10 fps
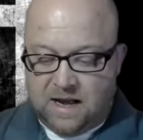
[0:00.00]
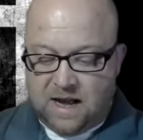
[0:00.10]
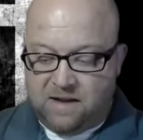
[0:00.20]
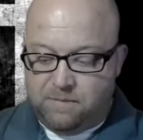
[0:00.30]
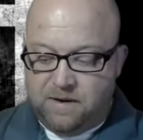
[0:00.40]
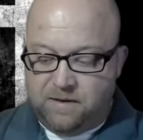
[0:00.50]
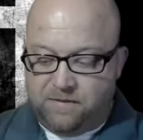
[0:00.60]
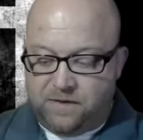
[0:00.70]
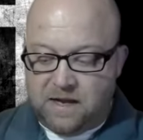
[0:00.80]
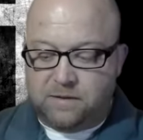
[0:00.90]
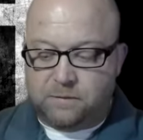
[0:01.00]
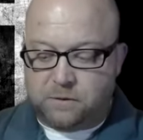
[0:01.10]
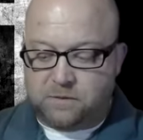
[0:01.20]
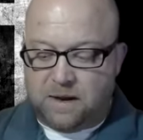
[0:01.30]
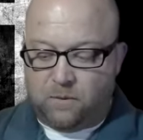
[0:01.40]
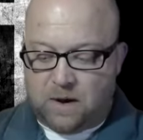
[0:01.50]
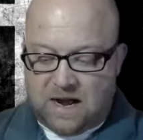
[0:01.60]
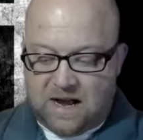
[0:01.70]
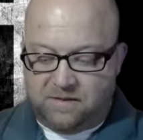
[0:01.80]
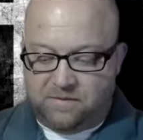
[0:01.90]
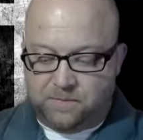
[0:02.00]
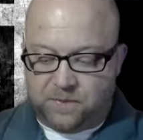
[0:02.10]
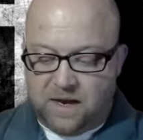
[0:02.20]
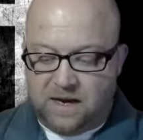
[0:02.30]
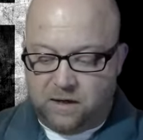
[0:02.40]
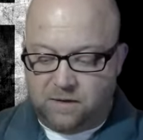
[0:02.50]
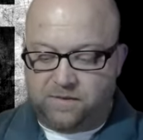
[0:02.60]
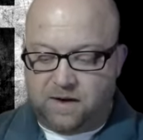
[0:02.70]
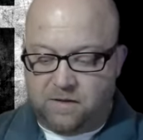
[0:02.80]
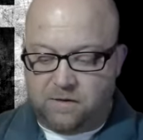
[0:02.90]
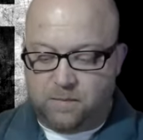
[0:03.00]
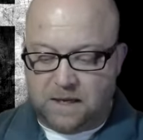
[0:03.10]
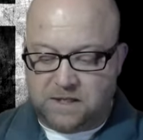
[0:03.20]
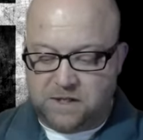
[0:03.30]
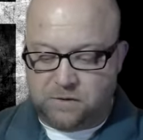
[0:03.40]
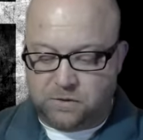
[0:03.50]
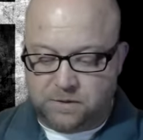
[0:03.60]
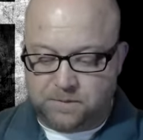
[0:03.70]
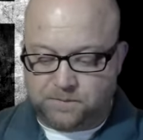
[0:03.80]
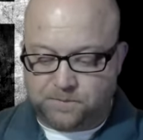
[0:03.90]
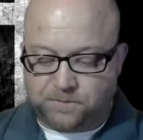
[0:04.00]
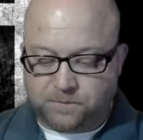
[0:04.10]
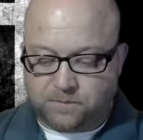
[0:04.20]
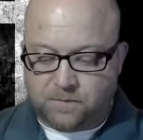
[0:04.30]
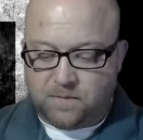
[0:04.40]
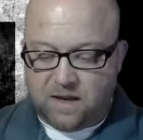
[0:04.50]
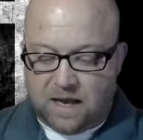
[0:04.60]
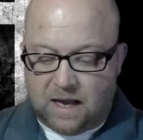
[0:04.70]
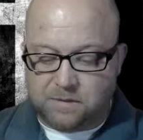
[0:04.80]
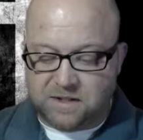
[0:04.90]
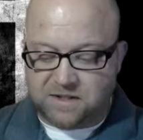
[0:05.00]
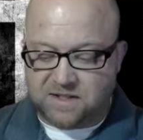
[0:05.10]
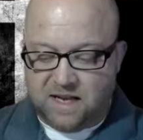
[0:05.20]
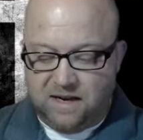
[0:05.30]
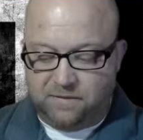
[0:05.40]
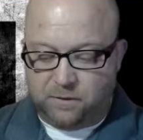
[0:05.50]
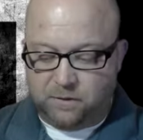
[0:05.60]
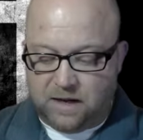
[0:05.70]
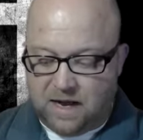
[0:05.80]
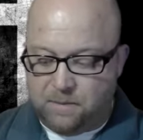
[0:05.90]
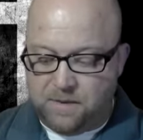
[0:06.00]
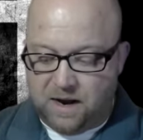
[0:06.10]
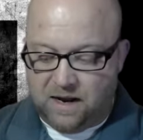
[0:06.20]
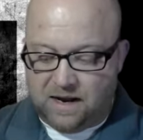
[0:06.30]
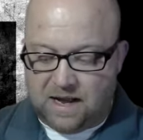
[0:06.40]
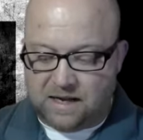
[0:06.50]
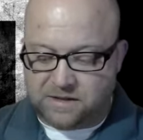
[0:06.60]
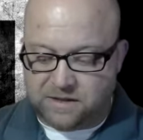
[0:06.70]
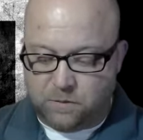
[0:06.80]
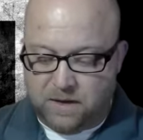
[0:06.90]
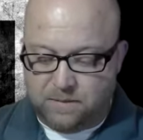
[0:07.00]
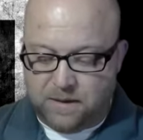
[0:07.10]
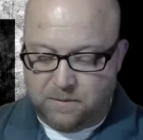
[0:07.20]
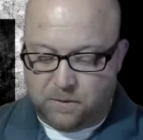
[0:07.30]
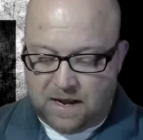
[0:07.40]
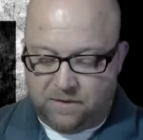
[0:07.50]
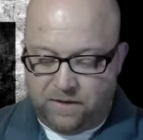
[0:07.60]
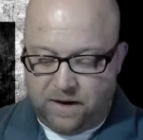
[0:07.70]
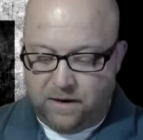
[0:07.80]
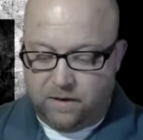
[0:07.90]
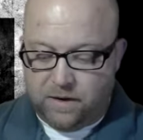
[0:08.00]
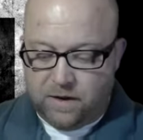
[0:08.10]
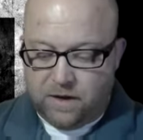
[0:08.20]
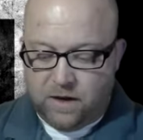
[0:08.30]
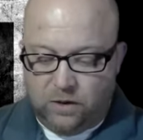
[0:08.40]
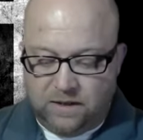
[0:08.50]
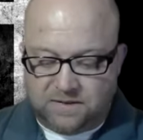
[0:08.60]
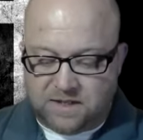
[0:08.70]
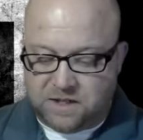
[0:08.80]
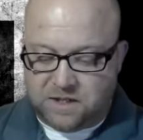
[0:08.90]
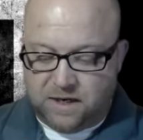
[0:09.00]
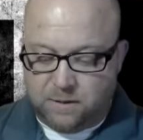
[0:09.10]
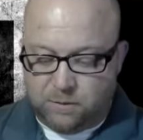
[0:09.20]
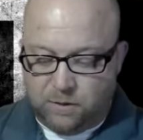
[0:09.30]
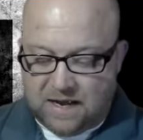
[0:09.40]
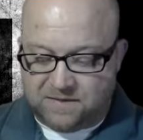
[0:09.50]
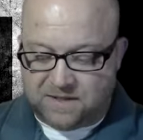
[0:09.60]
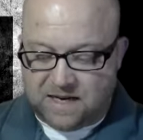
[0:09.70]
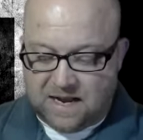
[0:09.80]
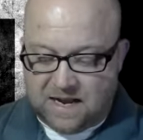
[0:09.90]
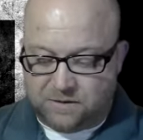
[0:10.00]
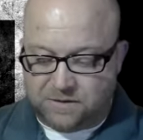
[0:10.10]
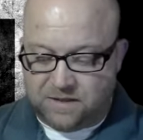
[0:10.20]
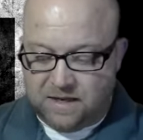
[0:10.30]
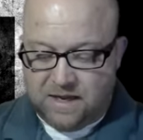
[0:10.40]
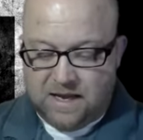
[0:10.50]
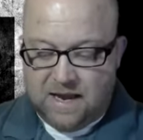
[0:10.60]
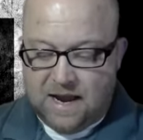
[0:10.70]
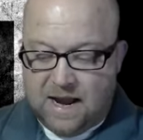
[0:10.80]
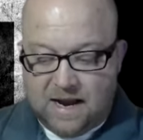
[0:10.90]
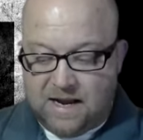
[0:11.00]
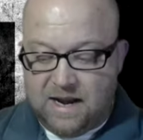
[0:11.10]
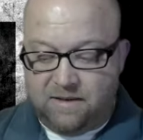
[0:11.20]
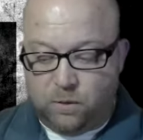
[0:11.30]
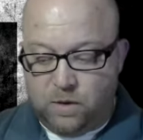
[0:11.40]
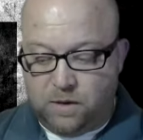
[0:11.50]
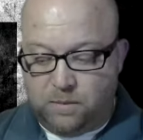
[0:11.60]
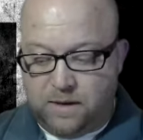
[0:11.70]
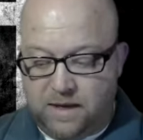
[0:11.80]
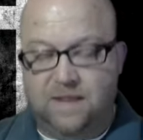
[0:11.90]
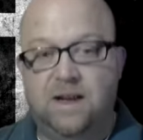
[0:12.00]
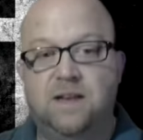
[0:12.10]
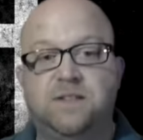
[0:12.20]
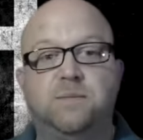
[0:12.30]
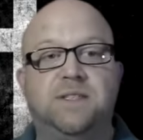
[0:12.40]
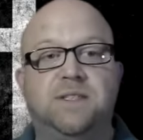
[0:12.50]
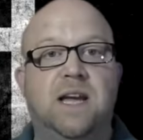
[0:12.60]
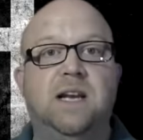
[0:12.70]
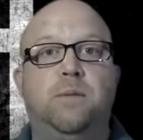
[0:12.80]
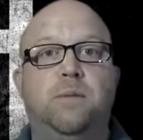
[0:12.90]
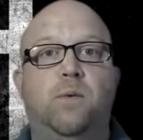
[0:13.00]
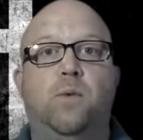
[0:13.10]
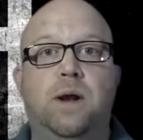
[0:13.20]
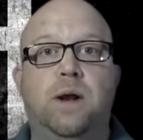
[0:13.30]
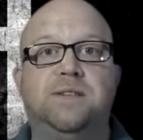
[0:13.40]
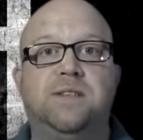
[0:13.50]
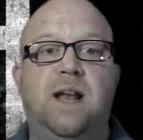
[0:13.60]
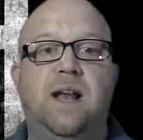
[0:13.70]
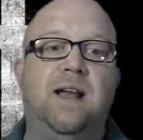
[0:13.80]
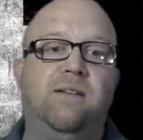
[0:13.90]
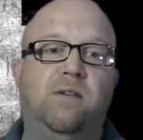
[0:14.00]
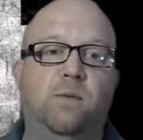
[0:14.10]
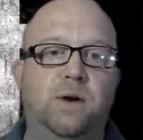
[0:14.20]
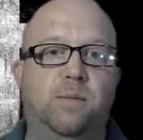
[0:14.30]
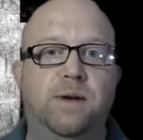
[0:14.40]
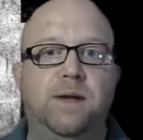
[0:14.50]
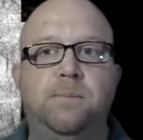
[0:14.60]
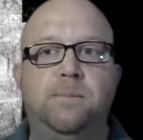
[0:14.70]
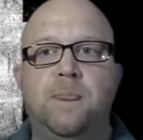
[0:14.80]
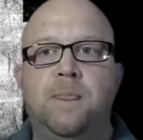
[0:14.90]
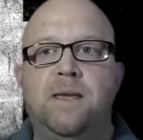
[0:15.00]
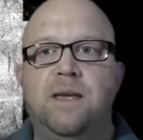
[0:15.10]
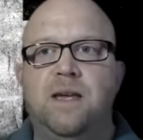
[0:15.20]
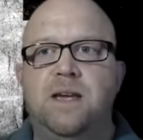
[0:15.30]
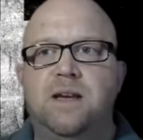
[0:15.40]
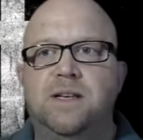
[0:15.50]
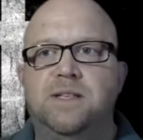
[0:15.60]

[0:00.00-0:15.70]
I've been faithful to my wife and a good father to my children. I'm just thankful I am not like so many people out there who live such terrible lifestyles, and I never will be. And that's a mistake number one, is saying I never will be.